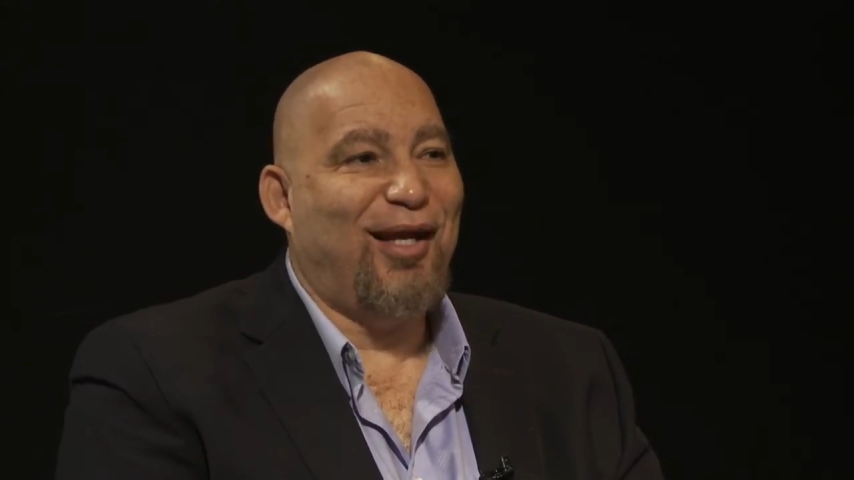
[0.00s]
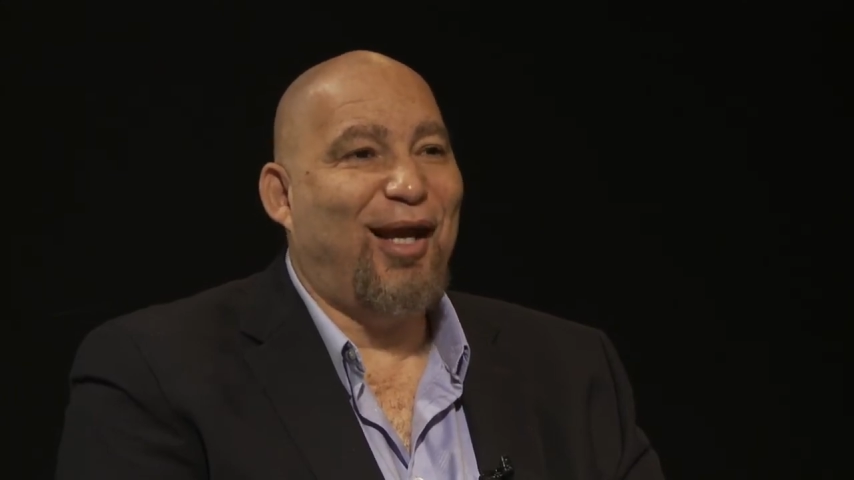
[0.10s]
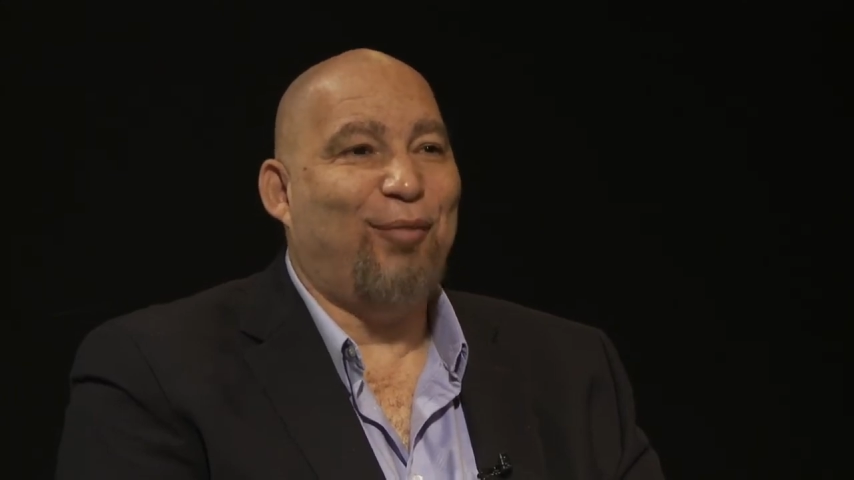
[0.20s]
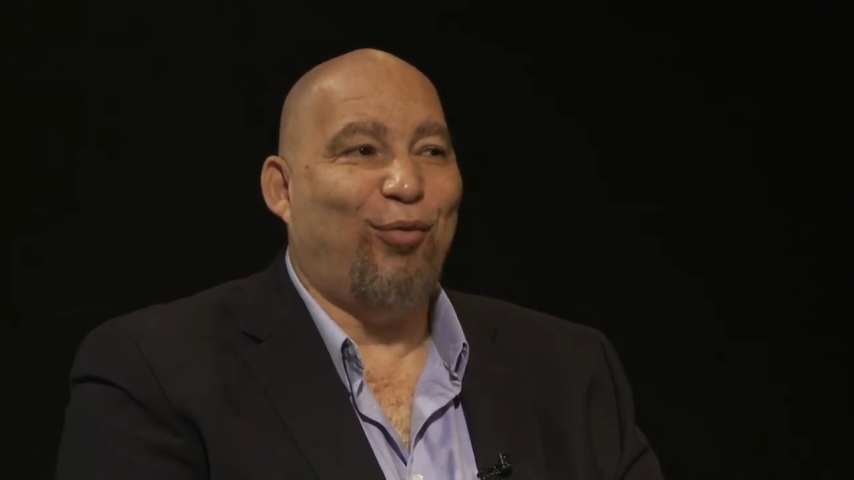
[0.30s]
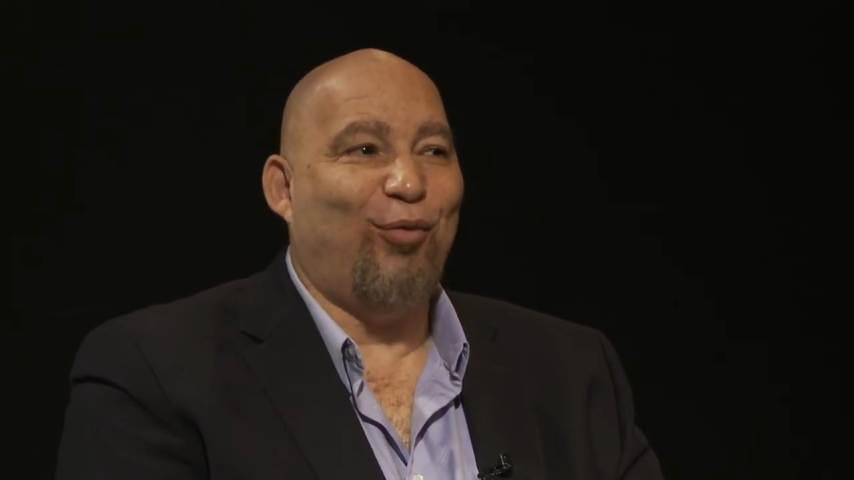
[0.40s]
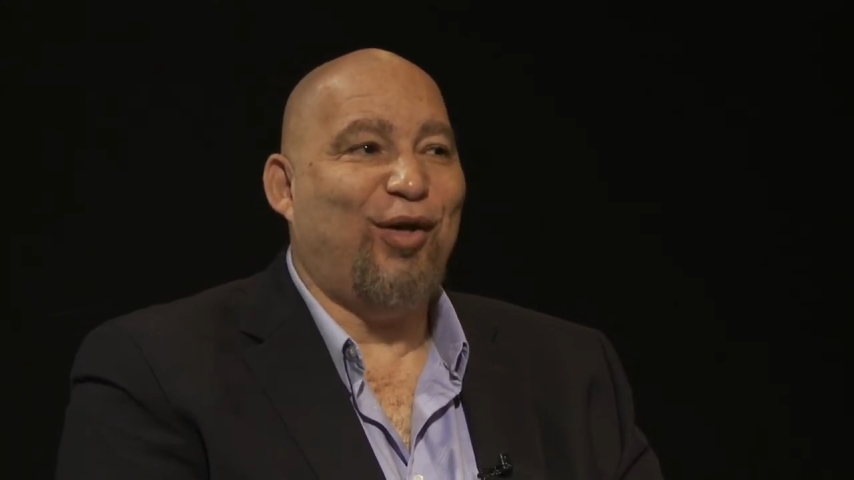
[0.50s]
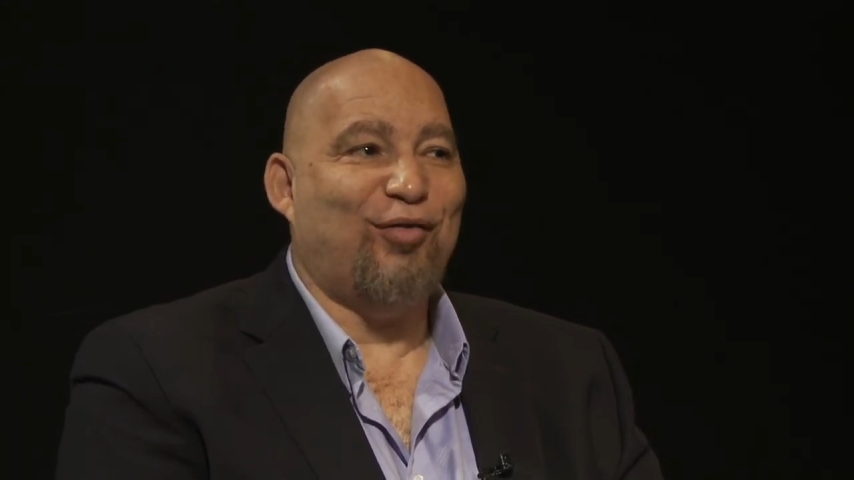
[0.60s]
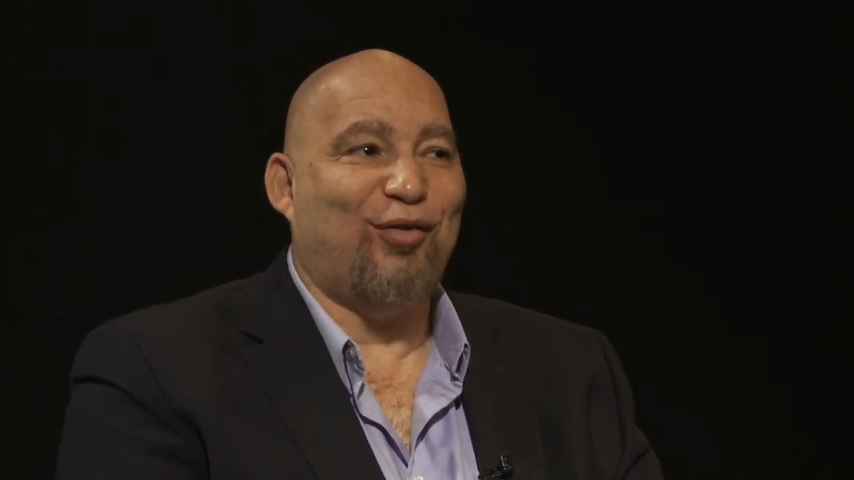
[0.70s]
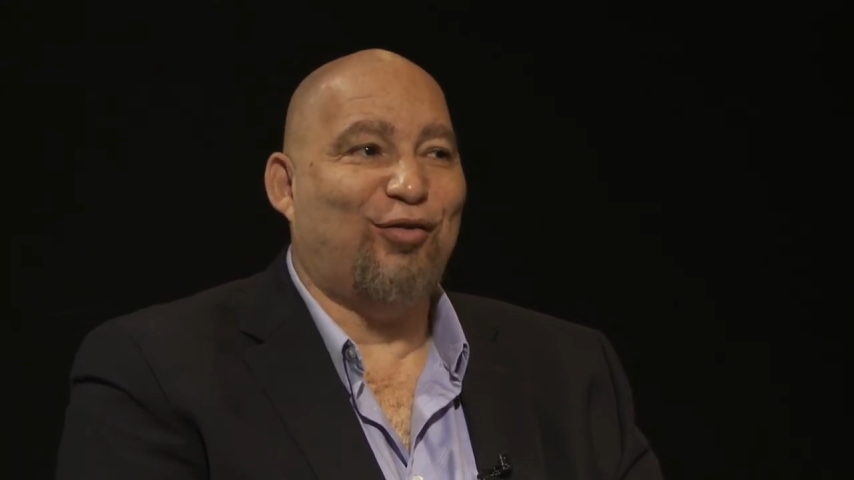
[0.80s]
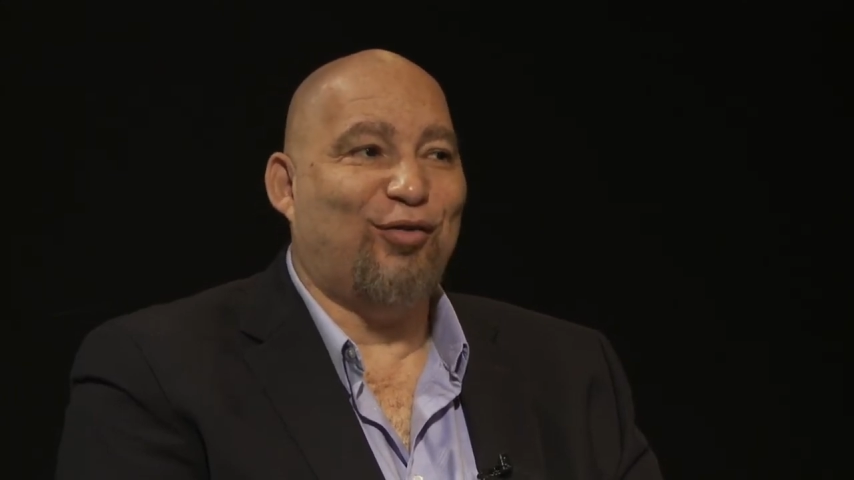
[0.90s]
and boys are
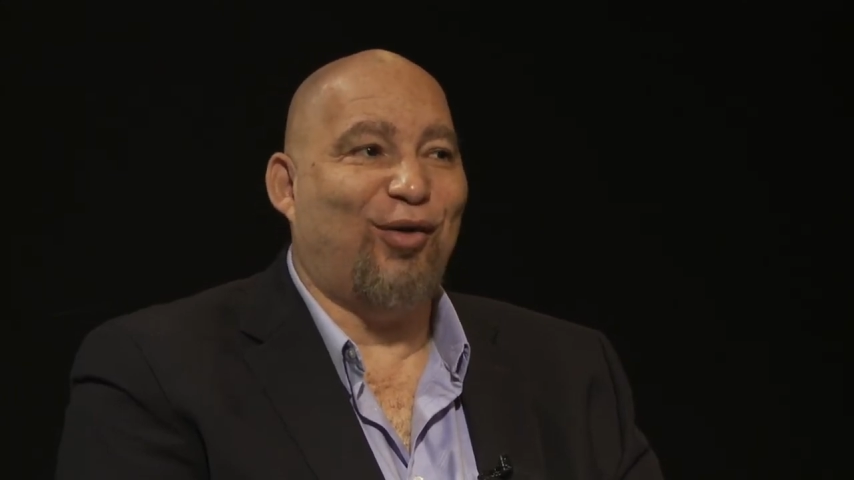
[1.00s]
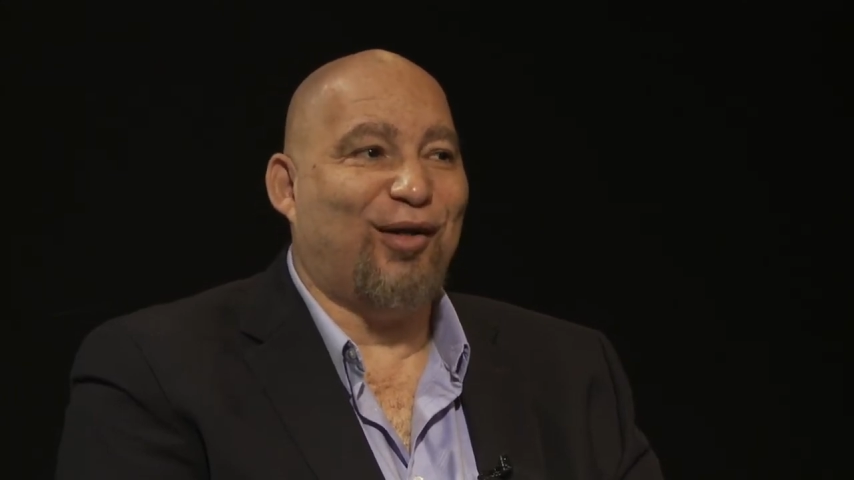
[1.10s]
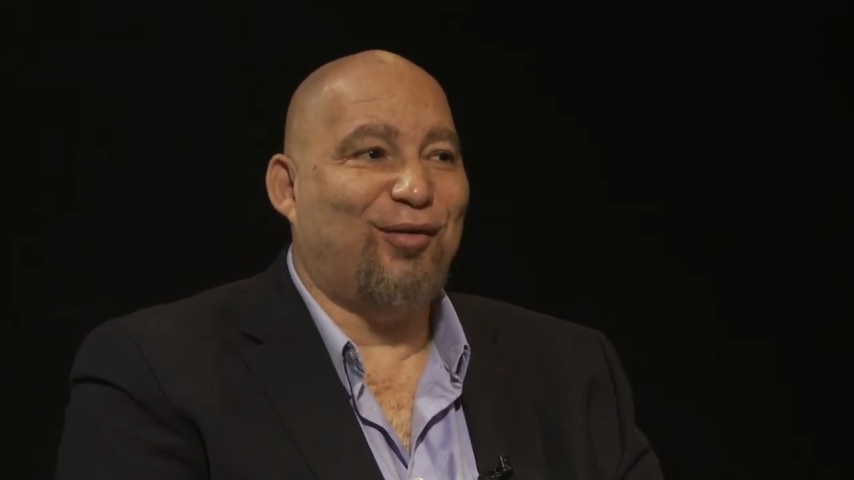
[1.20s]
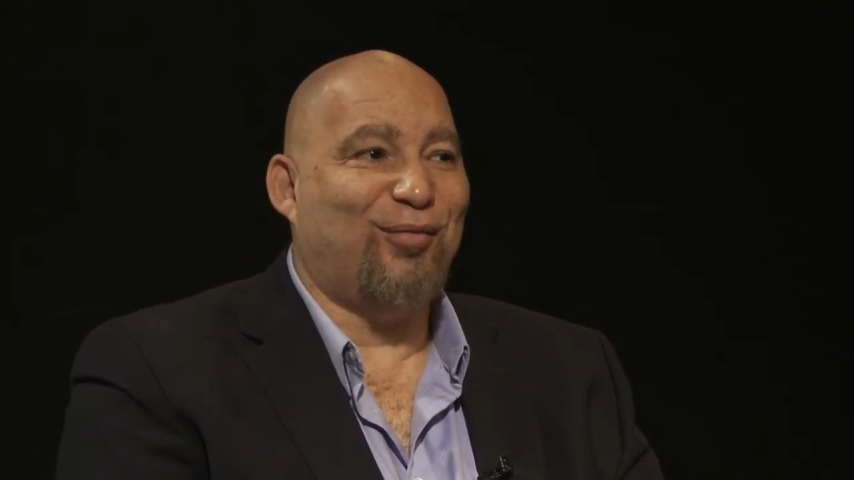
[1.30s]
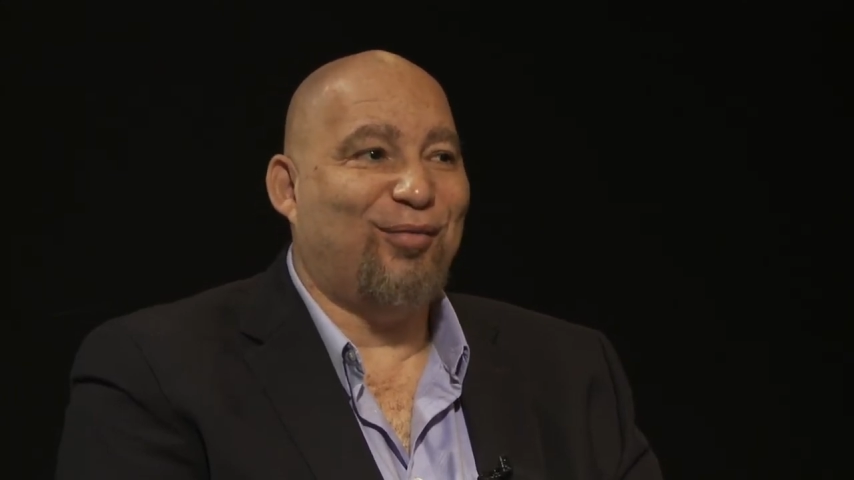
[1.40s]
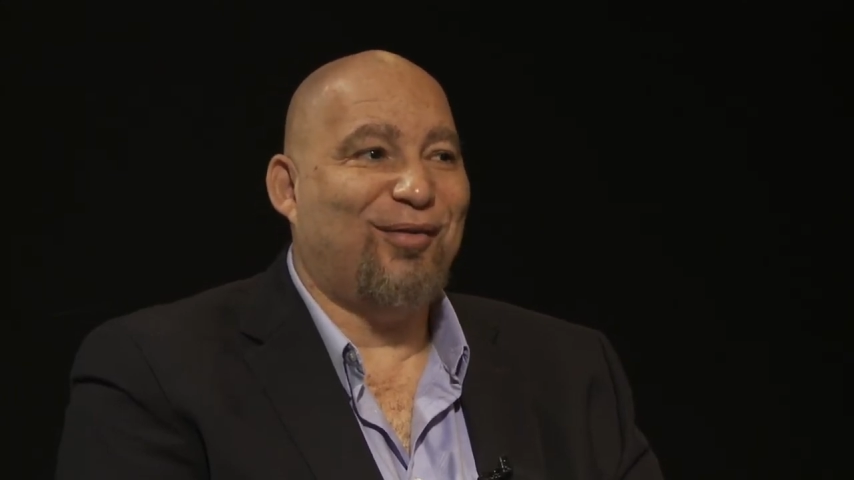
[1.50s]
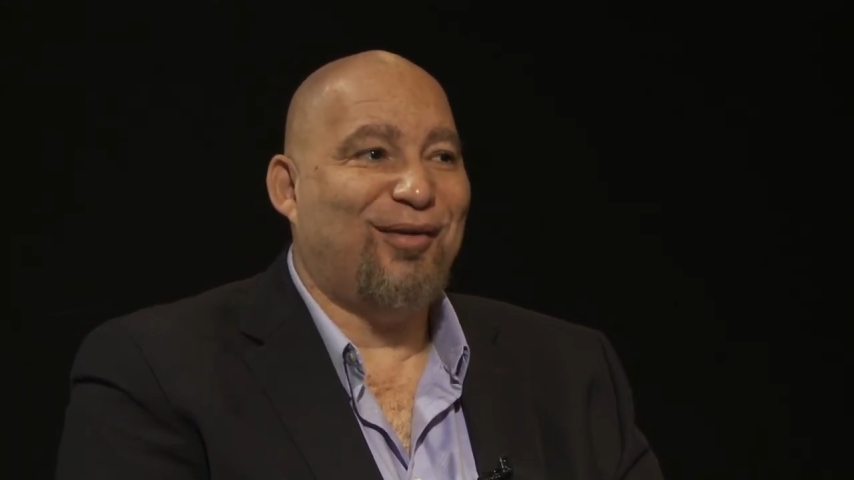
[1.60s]
destructive.